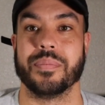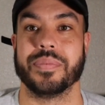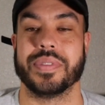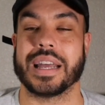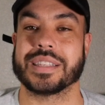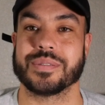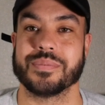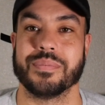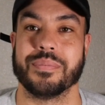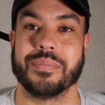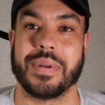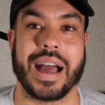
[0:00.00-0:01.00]
That's
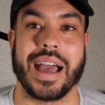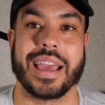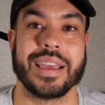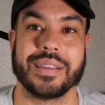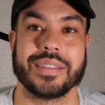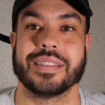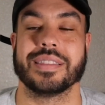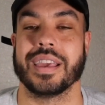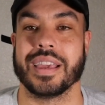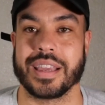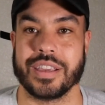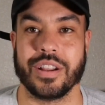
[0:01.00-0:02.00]
my
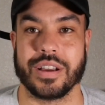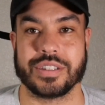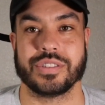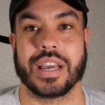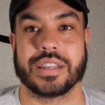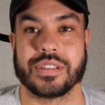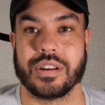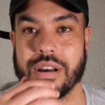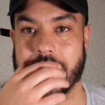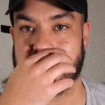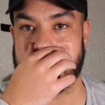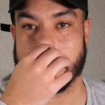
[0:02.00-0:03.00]
thing. You know, as you guys know,
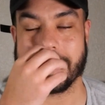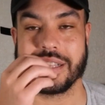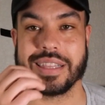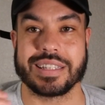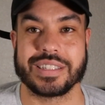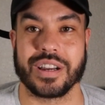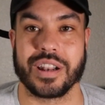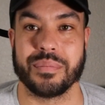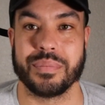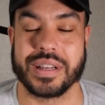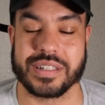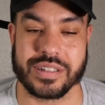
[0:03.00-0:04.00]
I'm collecting on a
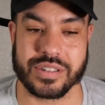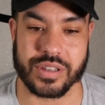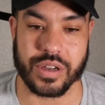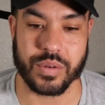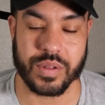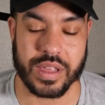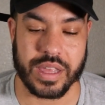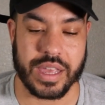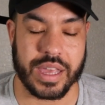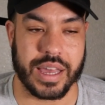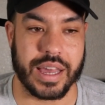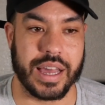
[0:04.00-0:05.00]
budget. So
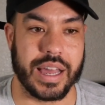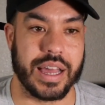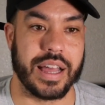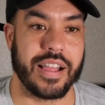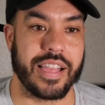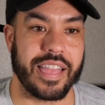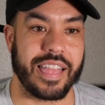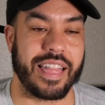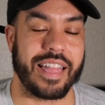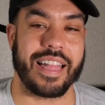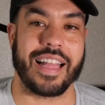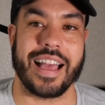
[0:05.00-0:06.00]
I
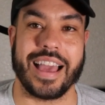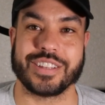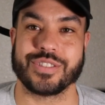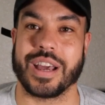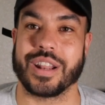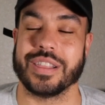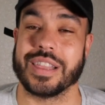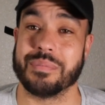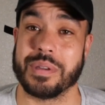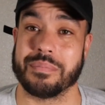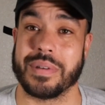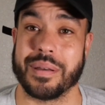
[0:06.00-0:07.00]
try to
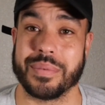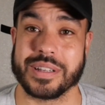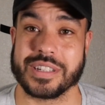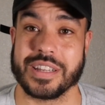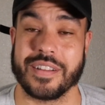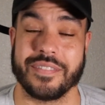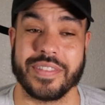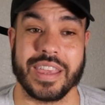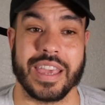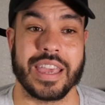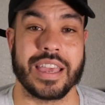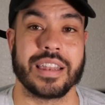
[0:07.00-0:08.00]
limit my budget.
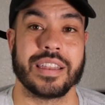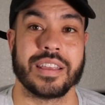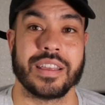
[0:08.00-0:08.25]
And